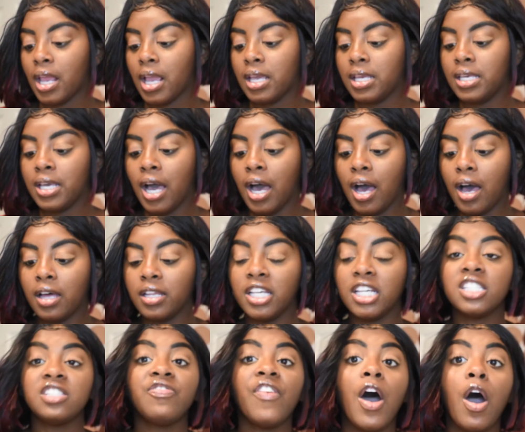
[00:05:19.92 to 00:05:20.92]
Y'all,
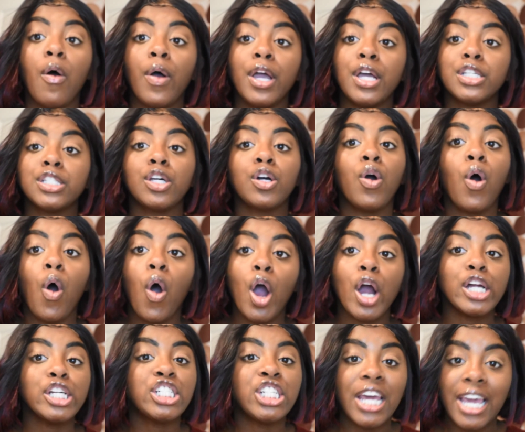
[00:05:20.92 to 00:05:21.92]
this phone is
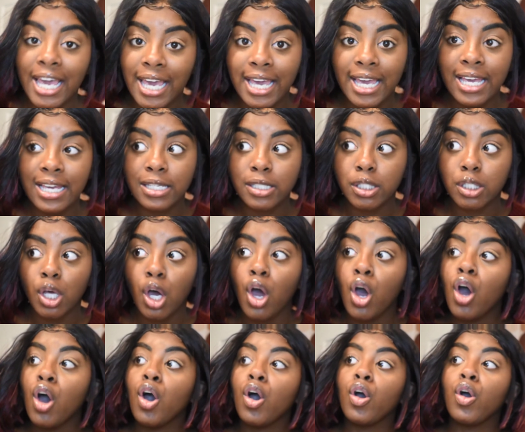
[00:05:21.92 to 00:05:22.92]
gorgeous.
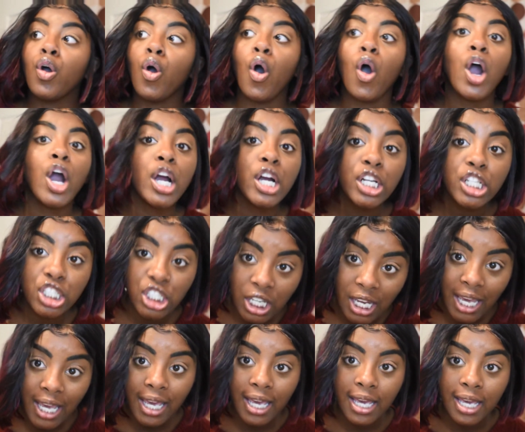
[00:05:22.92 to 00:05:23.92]

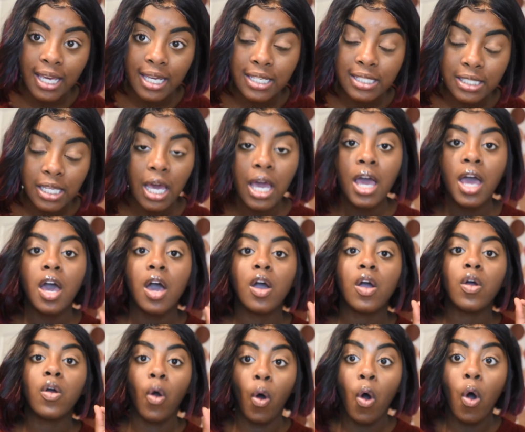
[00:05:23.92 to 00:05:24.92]
Gorgeous.
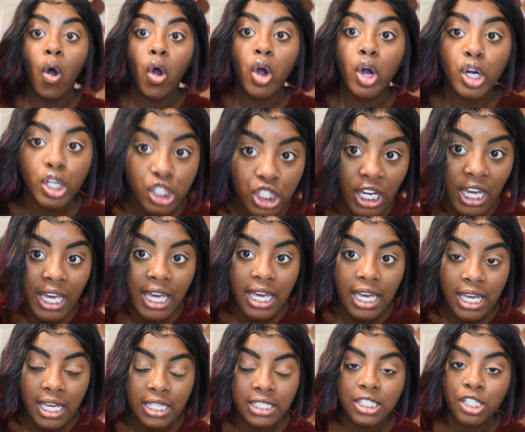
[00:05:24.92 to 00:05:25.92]

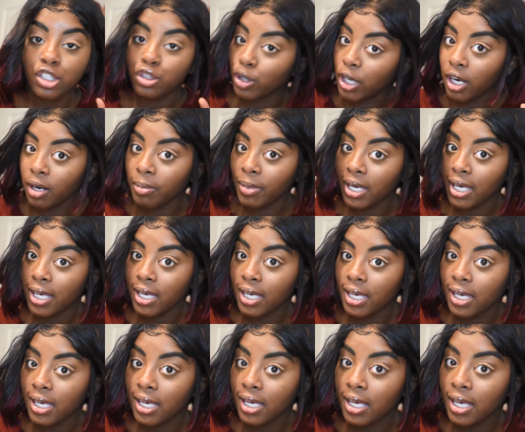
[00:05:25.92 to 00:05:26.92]
Gorgeous. Did you hear me?
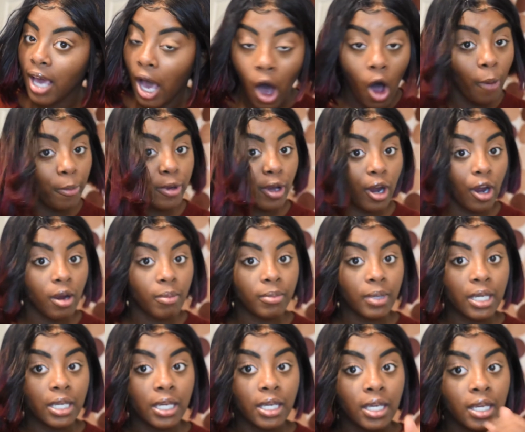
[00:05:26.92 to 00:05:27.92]
I hope you
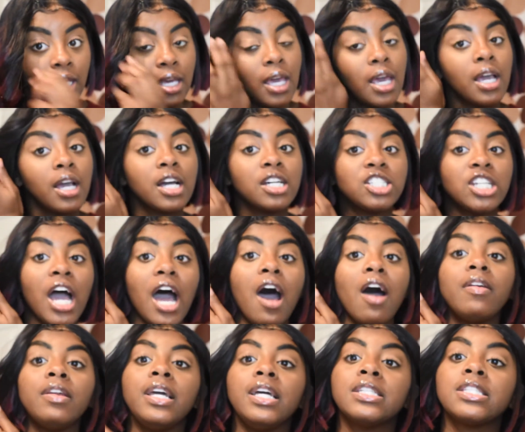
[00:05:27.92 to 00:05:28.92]
heard me. Because
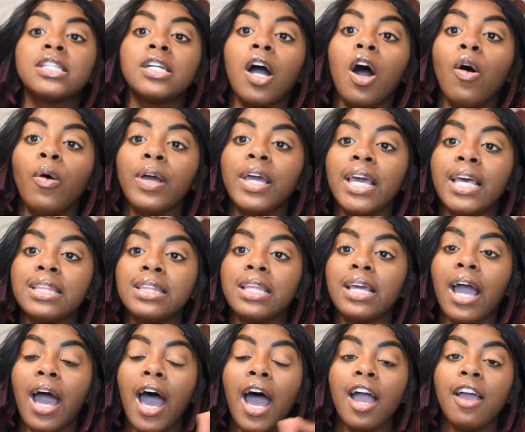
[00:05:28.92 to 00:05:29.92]
y'all need to go get the
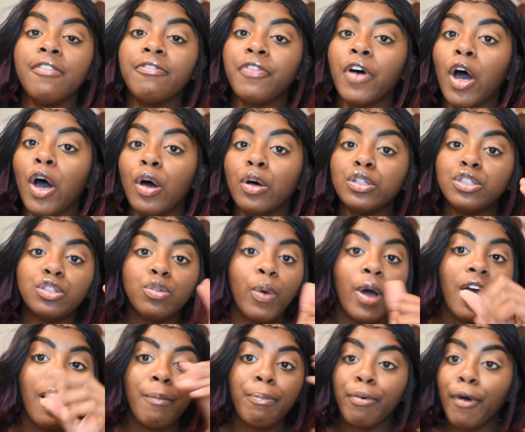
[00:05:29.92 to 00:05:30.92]
iPhone
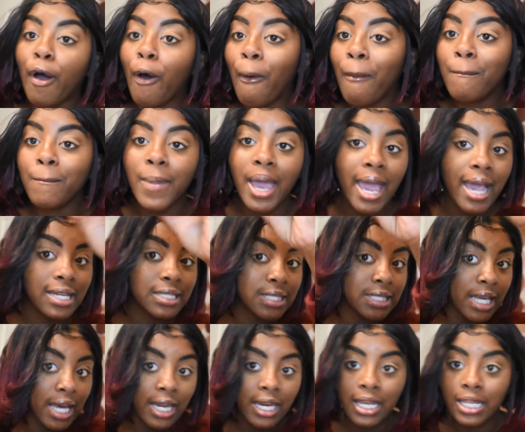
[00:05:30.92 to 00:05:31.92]
12 Pro Max,
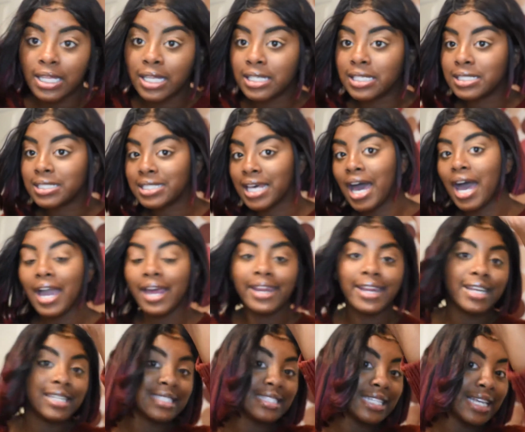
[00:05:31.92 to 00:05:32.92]
honey. The
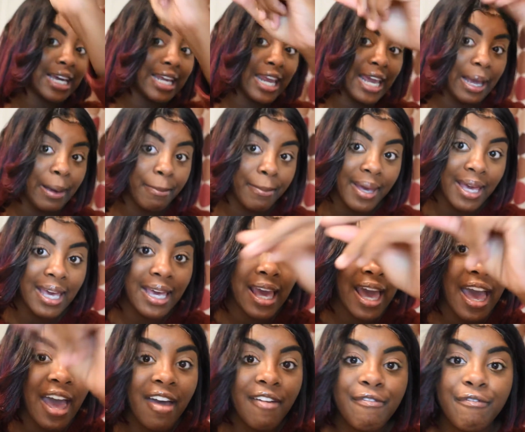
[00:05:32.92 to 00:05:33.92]
design is getting me
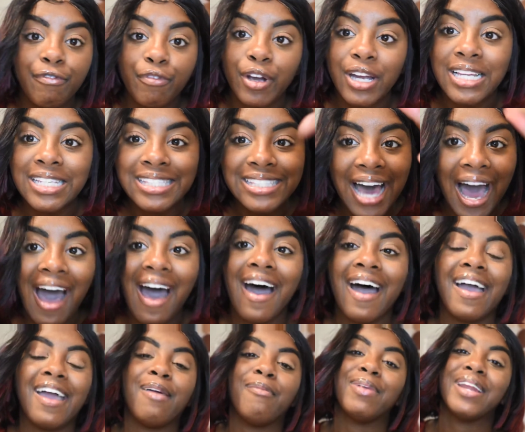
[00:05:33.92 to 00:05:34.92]
every
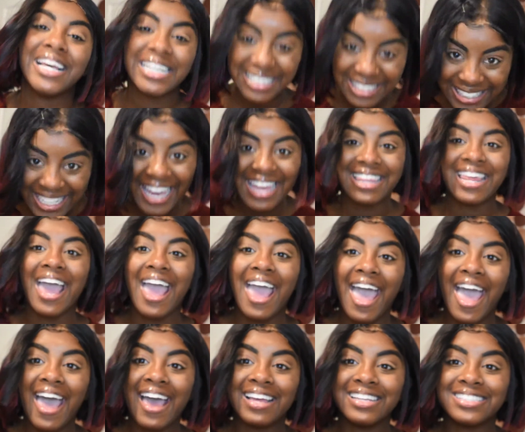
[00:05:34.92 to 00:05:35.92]
time. Let's say
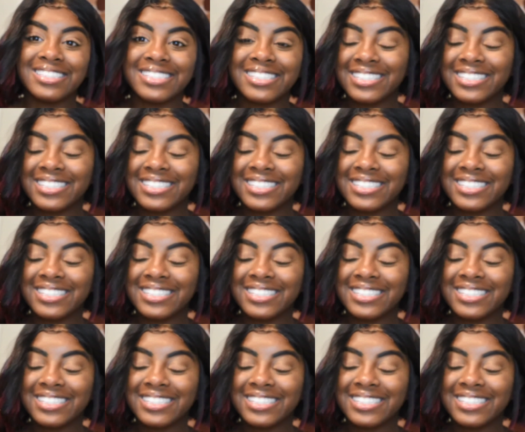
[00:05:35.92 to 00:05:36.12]
that.